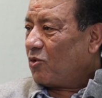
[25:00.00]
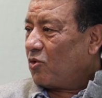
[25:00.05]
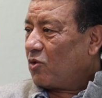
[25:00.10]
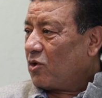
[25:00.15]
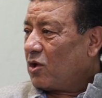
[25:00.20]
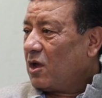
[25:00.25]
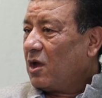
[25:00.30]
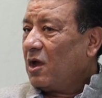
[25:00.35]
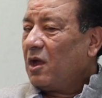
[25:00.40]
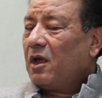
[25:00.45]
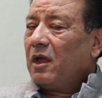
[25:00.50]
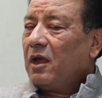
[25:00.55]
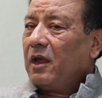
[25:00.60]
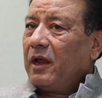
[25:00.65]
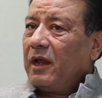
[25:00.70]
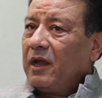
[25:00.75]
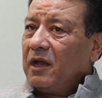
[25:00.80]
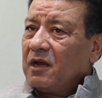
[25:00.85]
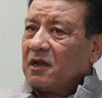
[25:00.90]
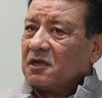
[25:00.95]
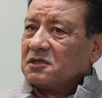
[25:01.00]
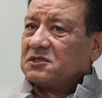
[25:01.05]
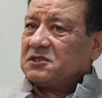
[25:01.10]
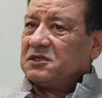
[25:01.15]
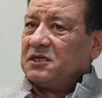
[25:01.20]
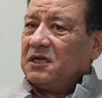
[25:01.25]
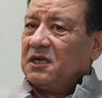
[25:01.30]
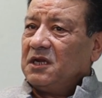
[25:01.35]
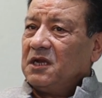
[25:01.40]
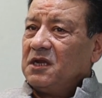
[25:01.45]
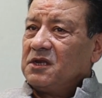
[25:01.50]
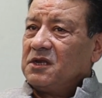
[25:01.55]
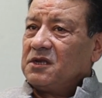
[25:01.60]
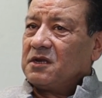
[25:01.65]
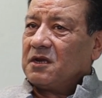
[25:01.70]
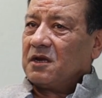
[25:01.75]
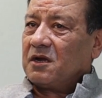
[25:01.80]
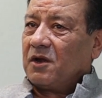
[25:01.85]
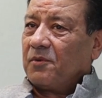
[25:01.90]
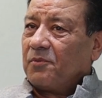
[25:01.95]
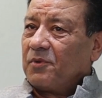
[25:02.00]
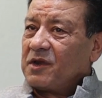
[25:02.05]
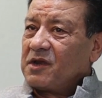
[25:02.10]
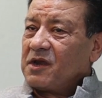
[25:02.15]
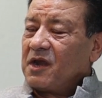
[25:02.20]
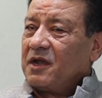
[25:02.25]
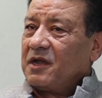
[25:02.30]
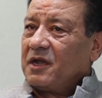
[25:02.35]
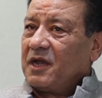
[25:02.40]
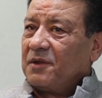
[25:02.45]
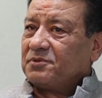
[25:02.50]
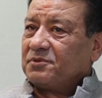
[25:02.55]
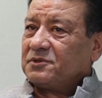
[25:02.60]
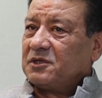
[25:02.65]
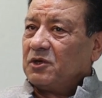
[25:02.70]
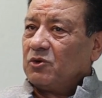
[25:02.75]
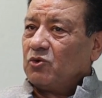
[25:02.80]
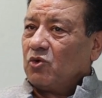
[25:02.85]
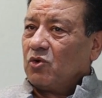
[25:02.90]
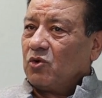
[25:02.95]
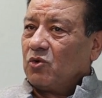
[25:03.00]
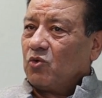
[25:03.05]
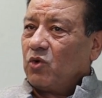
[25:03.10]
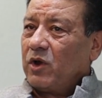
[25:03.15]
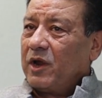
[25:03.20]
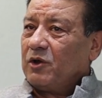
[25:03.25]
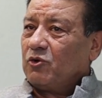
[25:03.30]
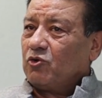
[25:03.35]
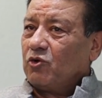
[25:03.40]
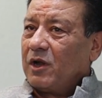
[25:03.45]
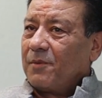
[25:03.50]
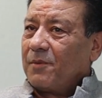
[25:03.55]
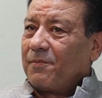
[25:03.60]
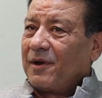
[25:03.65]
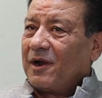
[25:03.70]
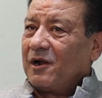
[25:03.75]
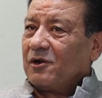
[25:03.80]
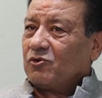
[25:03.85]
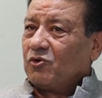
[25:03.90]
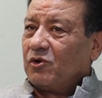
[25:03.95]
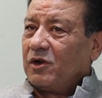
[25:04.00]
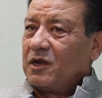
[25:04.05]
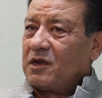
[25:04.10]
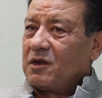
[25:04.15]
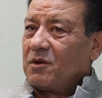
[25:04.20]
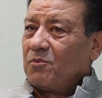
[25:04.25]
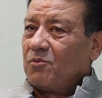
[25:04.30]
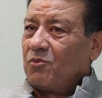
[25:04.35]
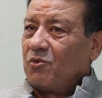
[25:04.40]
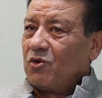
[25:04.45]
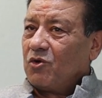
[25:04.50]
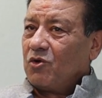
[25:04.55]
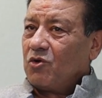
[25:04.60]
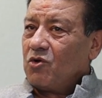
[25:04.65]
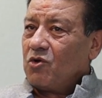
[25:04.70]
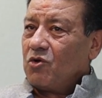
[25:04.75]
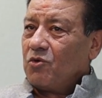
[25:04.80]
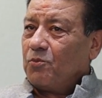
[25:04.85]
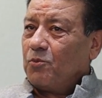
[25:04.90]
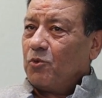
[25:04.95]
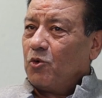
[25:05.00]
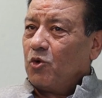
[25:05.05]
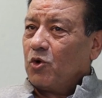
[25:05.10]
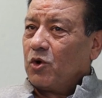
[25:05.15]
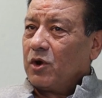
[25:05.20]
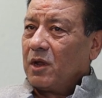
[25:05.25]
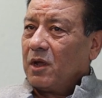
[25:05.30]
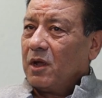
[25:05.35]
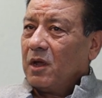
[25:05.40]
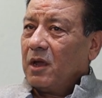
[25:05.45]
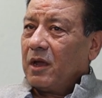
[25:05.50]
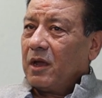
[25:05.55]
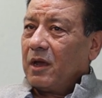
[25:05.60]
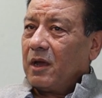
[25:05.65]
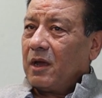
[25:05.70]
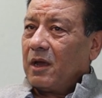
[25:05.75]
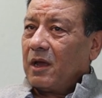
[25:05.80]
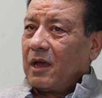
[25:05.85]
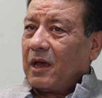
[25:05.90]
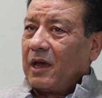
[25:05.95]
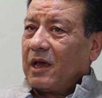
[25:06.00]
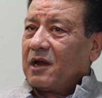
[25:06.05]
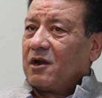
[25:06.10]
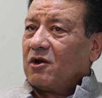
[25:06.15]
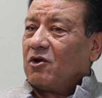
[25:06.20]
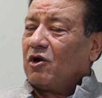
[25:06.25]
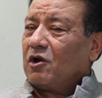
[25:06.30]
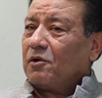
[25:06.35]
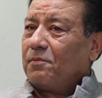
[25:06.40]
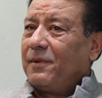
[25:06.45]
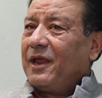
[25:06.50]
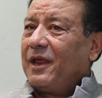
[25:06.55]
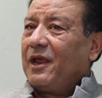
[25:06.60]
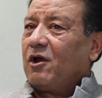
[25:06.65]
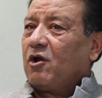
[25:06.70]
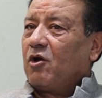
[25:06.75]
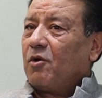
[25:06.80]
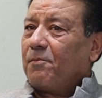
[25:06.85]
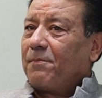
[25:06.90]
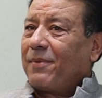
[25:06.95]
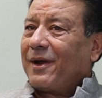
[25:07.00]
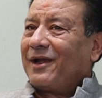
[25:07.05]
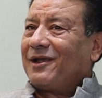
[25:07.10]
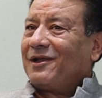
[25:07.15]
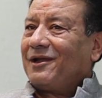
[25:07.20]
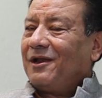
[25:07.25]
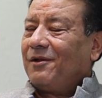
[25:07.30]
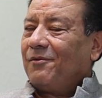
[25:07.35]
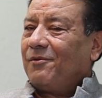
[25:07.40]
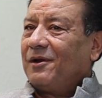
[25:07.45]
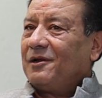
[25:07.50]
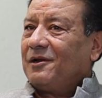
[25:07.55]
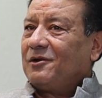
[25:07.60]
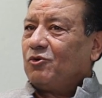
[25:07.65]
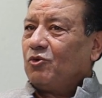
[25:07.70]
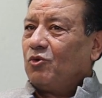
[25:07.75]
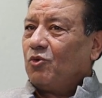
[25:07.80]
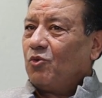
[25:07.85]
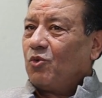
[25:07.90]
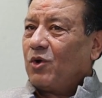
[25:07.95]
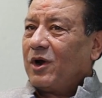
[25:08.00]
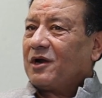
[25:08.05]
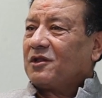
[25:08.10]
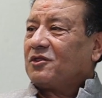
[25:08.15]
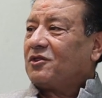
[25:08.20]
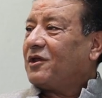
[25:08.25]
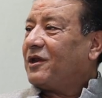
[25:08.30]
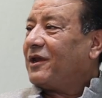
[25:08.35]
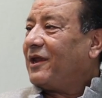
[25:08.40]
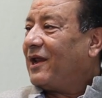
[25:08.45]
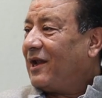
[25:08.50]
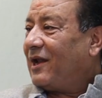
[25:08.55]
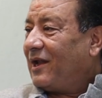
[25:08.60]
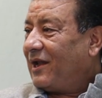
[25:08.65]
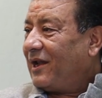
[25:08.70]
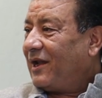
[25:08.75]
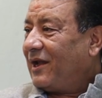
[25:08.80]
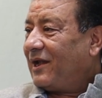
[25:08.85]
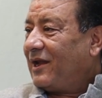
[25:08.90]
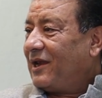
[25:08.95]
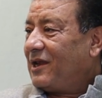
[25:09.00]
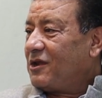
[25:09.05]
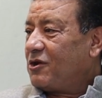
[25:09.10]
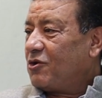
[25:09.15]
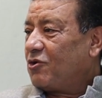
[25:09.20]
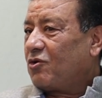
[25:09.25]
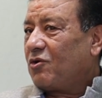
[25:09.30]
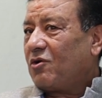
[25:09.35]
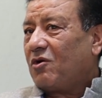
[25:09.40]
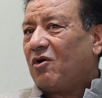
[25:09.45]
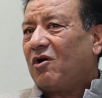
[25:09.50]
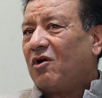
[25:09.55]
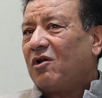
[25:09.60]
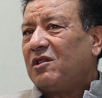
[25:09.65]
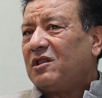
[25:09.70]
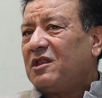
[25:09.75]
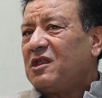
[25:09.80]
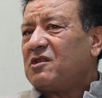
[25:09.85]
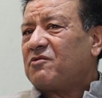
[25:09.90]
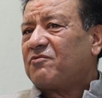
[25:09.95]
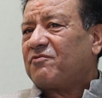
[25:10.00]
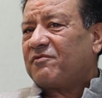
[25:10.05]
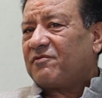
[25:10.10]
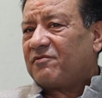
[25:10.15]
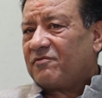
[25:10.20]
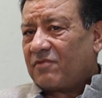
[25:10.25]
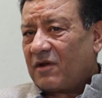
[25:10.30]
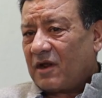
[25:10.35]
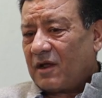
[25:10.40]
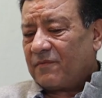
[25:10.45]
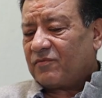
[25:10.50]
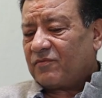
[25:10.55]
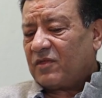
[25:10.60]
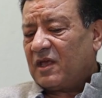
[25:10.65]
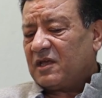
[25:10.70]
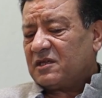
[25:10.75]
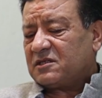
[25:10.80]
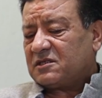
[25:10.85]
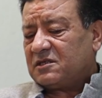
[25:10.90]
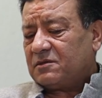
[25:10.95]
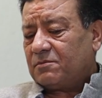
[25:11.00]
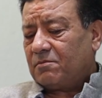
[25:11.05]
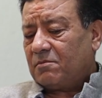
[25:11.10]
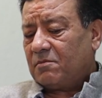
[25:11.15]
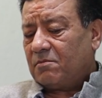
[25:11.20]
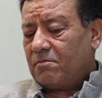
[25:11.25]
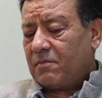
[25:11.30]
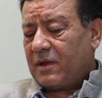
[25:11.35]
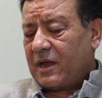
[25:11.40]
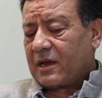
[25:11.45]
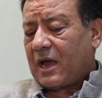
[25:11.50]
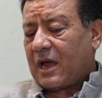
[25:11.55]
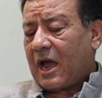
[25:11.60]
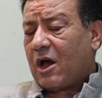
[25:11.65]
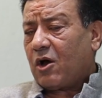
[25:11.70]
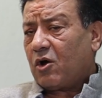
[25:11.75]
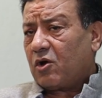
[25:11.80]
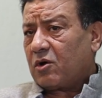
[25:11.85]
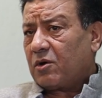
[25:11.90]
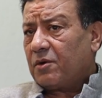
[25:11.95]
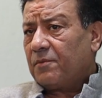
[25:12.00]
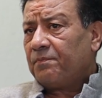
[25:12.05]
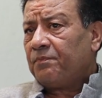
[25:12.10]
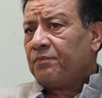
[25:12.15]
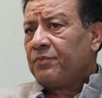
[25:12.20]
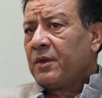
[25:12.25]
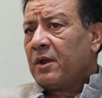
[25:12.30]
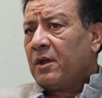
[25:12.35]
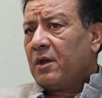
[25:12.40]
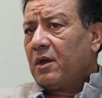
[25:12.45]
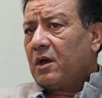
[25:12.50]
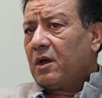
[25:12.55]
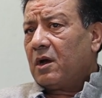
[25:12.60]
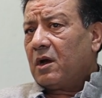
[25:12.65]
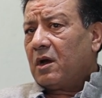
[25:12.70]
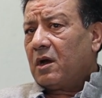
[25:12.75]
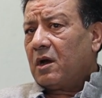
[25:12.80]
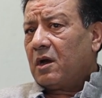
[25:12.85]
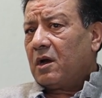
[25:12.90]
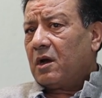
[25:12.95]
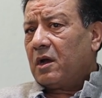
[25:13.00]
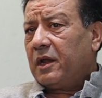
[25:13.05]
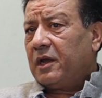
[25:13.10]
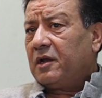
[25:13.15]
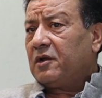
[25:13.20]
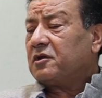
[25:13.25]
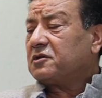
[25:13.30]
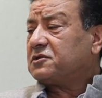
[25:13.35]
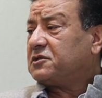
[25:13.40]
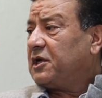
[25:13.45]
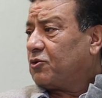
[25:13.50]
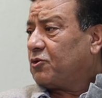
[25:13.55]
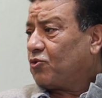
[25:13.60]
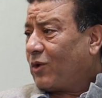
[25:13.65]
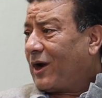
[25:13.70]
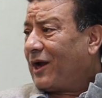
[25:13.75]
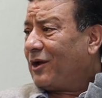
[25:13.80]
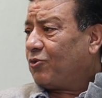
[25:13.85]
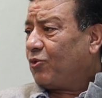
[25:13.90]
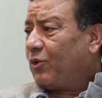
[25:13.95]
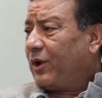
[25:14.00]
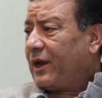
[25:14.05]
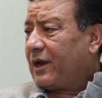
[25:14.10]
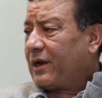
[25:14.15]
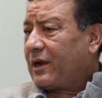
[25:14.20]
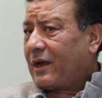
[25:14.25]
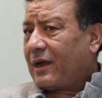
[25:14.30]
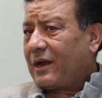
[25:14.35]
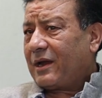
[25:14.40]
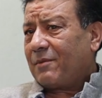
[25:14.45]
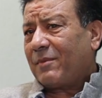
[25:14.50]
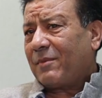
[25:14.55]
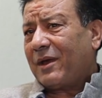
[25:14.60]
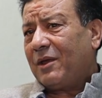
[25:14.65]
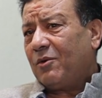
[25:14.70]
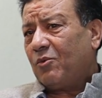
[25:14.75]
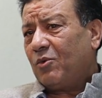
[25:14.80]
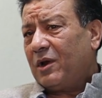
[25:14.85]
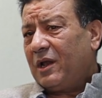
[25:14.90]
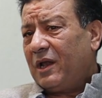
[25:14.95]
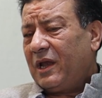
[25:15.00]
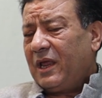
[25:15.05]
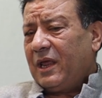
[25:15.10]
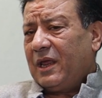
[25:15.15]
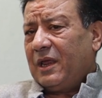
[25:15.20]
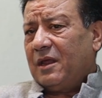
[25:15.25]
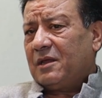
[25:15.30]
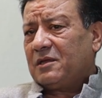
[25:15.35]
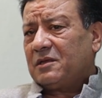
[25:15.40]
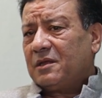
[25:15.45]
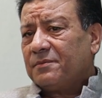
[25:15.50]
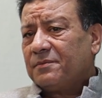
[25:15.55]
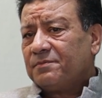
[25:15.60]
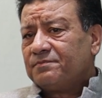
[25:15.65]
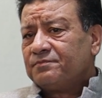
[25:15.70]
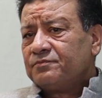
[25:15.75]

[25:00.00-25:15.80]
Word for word: Board. Industries representatives, you know, going to Nepal Tourism Board are not being compatible to what the real need is. You know, all these uh, things make our uh, industry quite weak. And my only